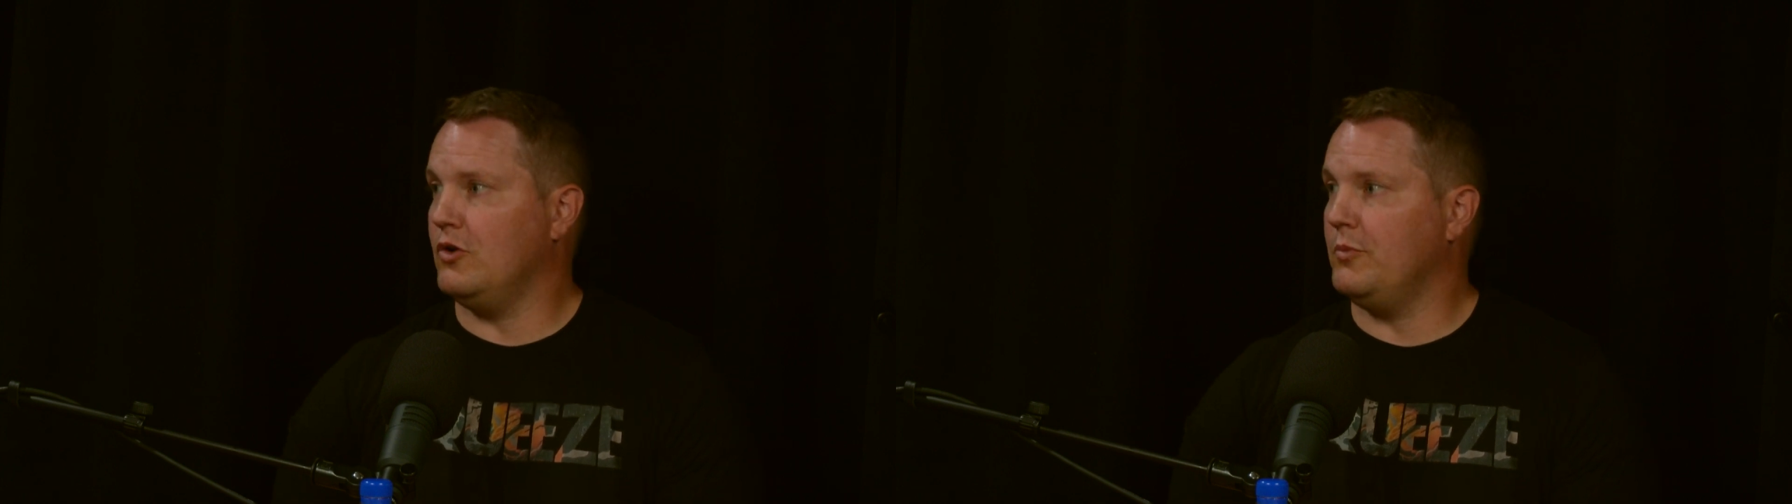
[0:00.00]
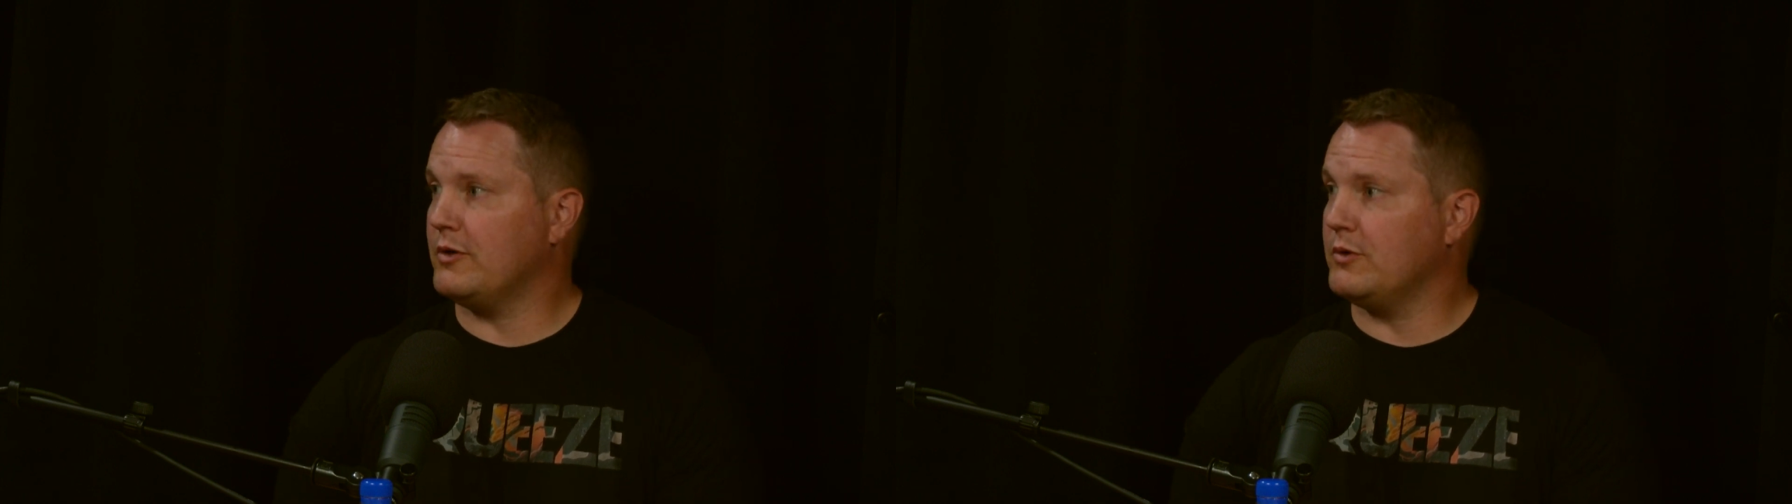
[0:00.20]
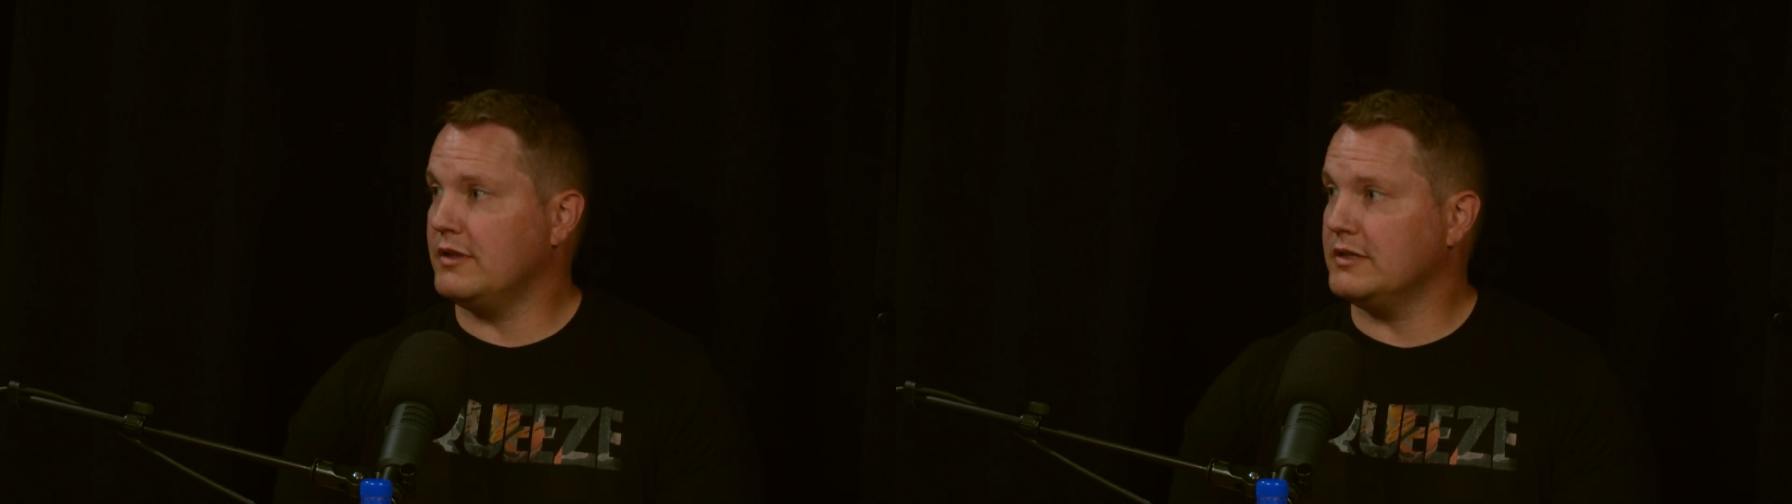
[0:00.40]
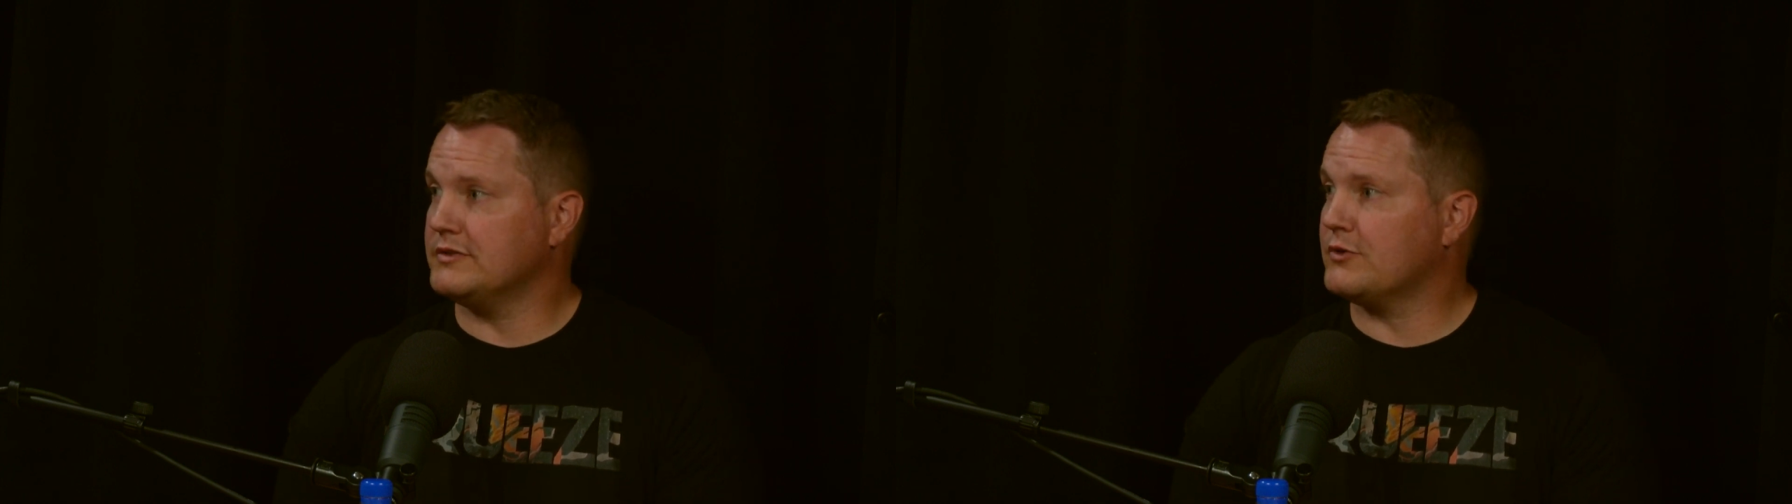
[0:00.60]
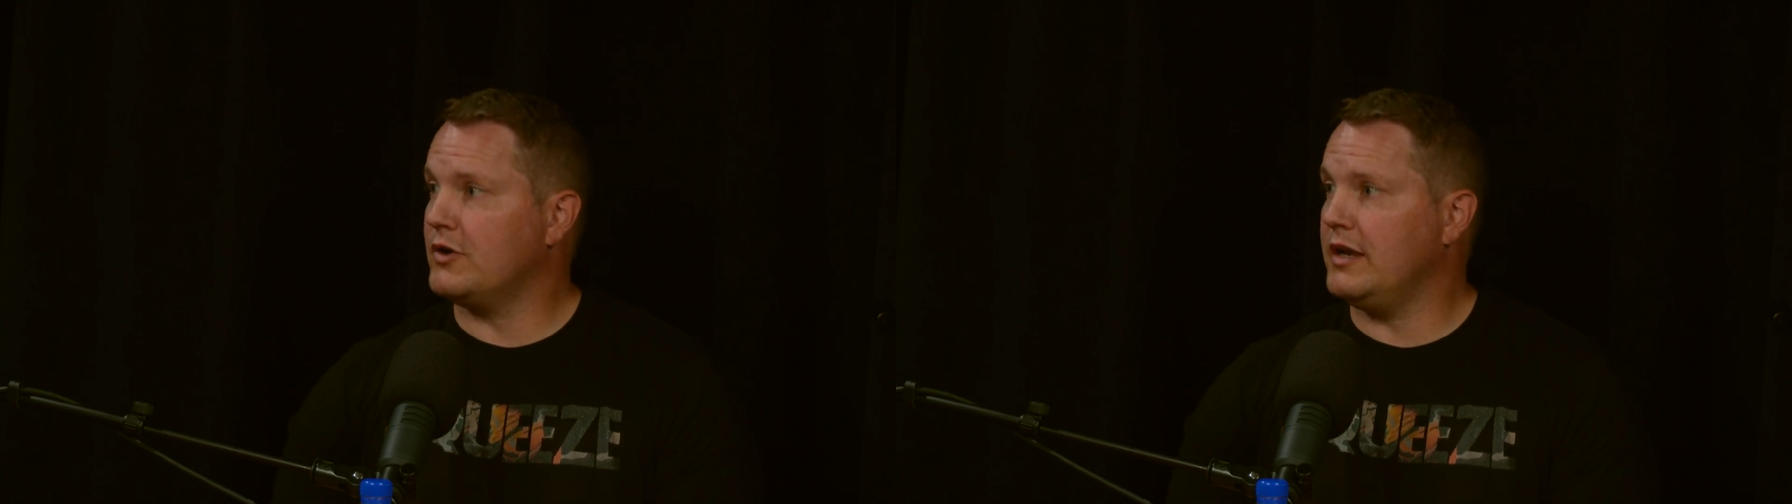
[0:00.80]
home equity lines
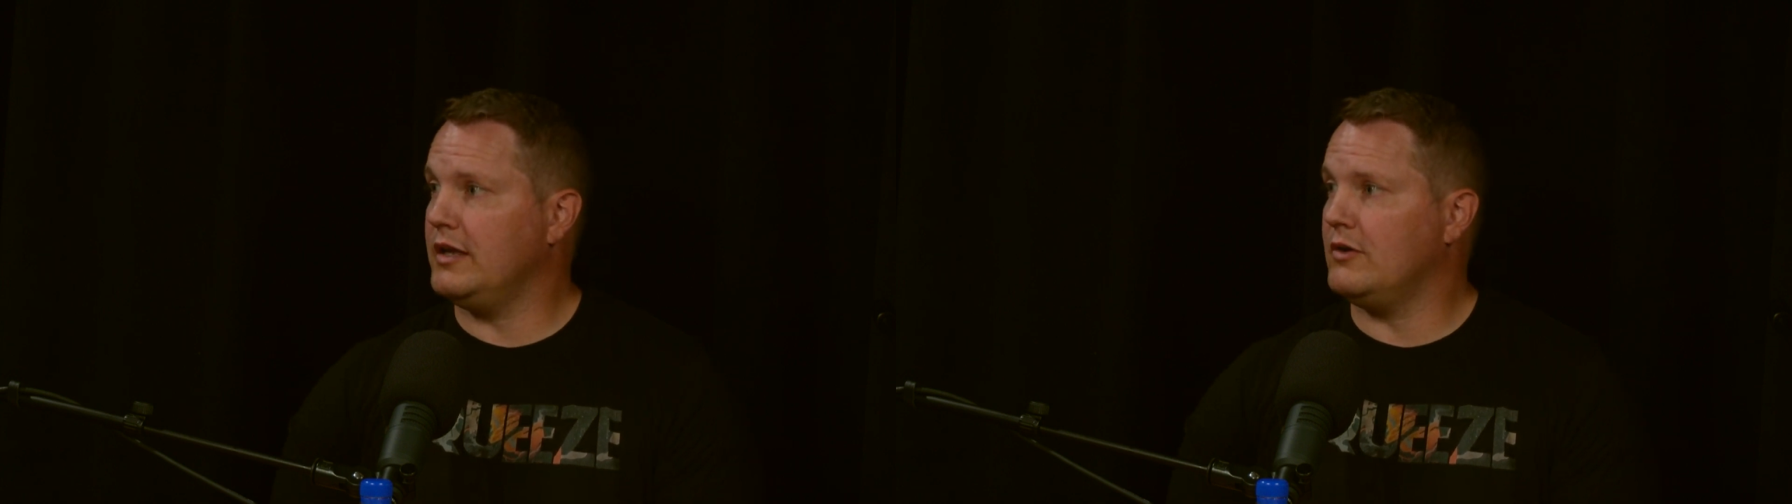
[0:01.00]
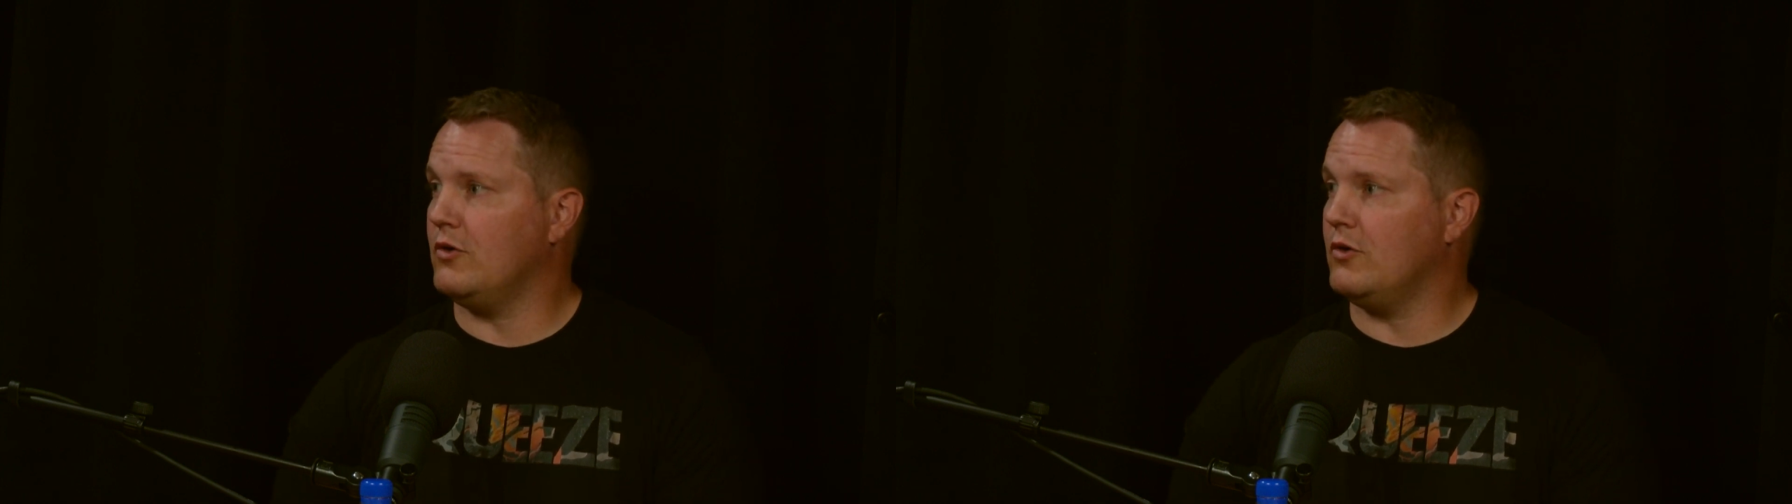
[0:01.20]
of credit